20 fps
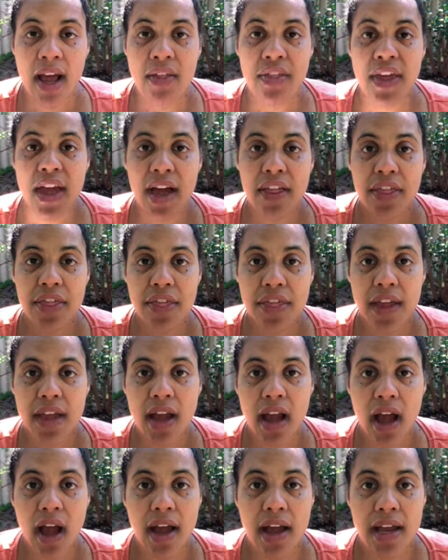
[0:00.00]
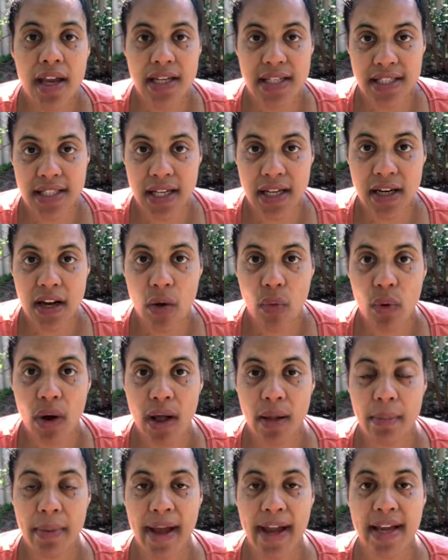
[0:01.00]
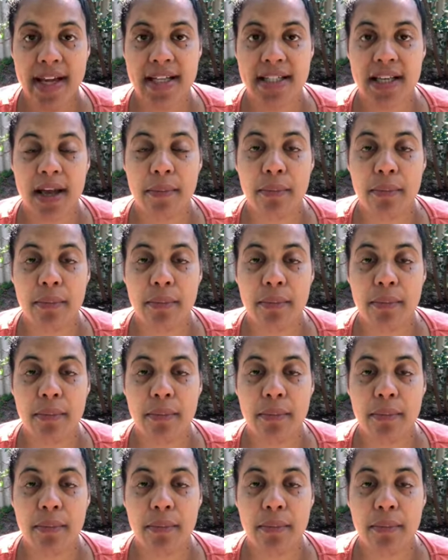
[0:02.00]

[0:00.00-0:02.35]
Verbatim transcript: The other thing I did a while back is I